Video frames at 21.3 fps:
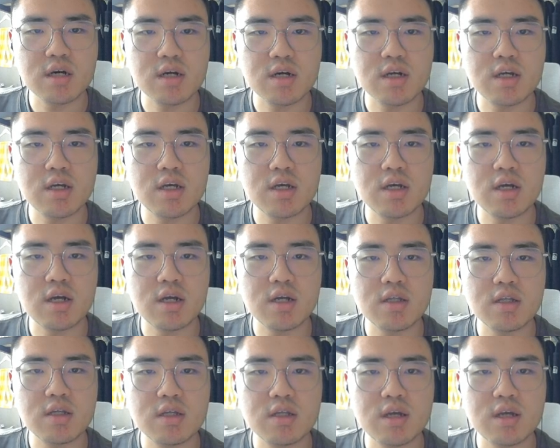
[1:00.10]
a key
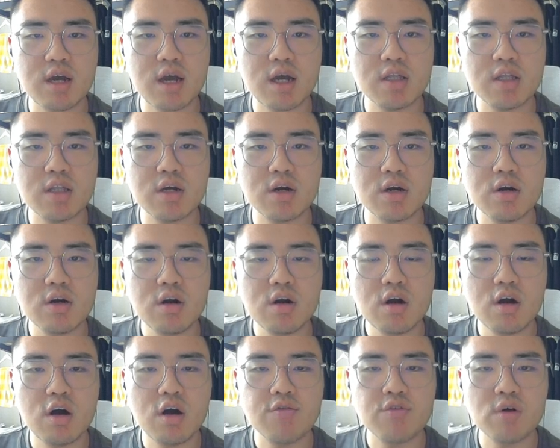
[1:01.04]
indicator
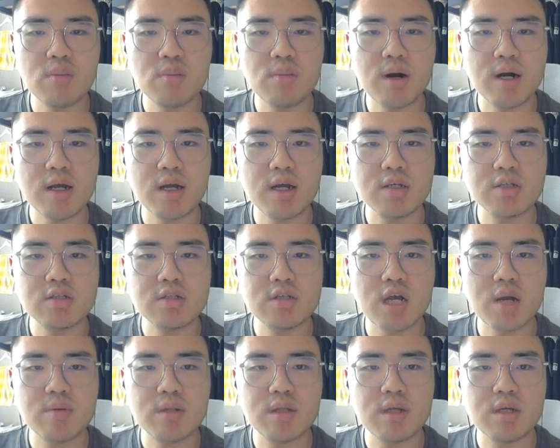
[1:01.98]
of the
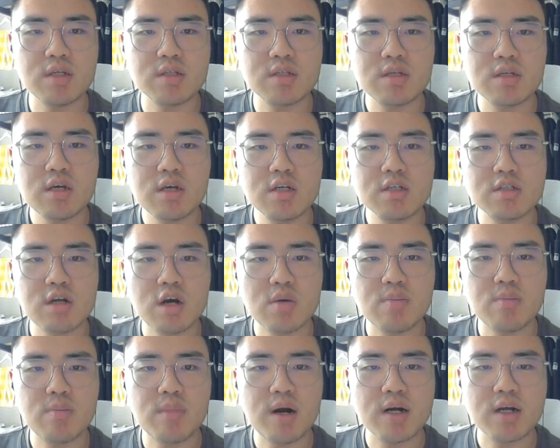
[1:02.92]
Japanese
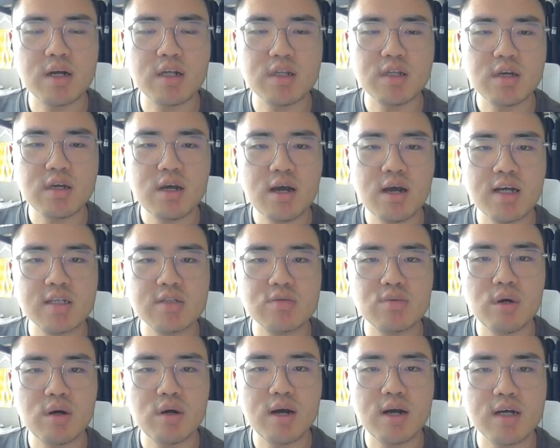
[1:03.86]
stock market, as
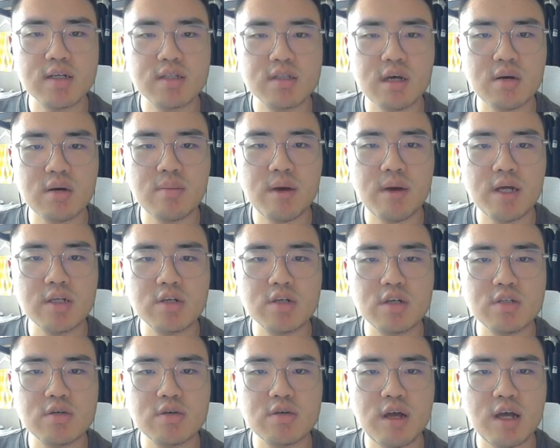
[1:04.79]
well as a
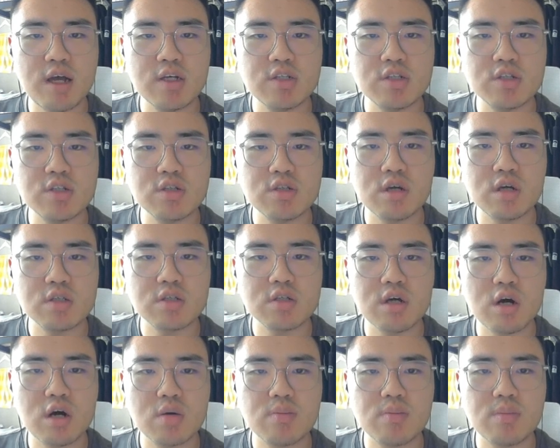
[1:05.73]
major Asian
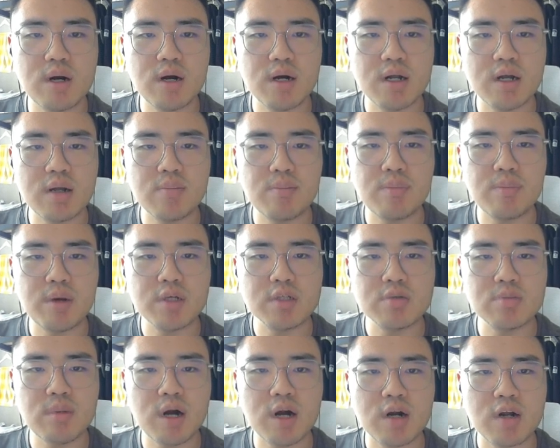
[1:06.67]
stock market
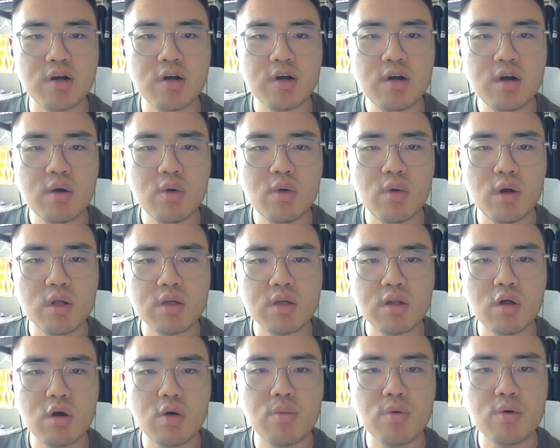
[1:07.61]
benchmark with
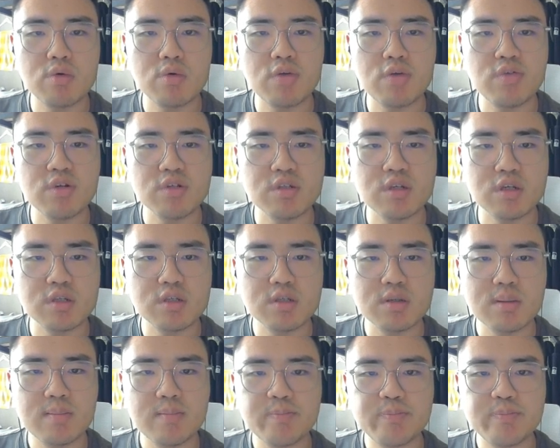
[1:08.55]
global references.